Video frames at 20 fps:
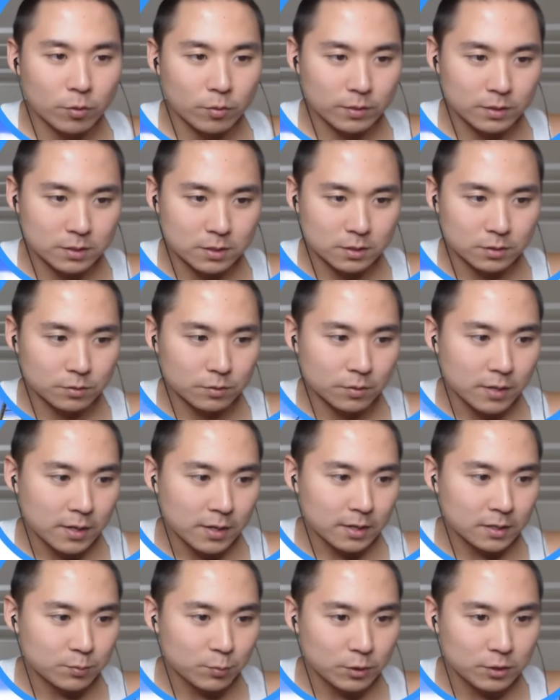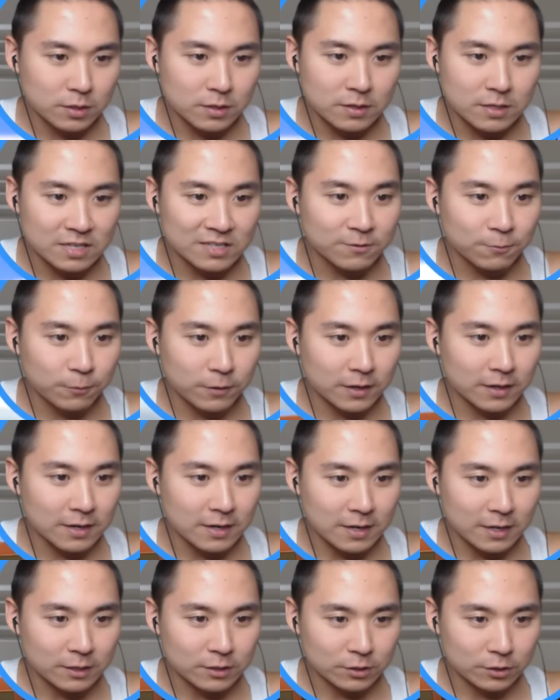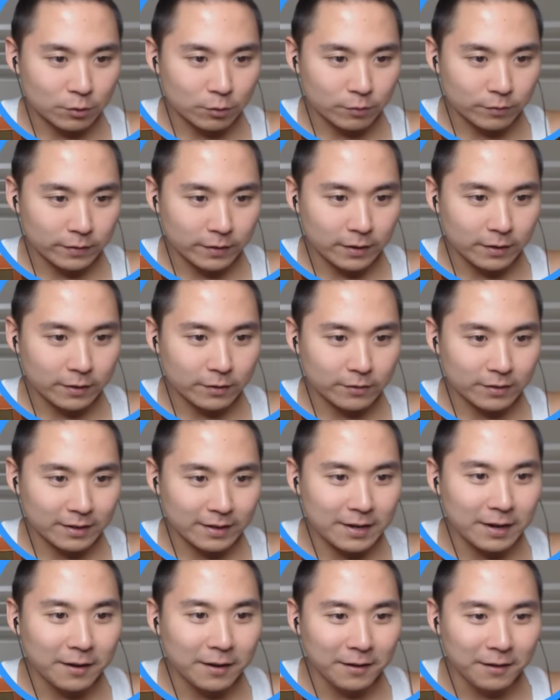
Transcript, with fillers: going to, especially this freaking nature over here, like.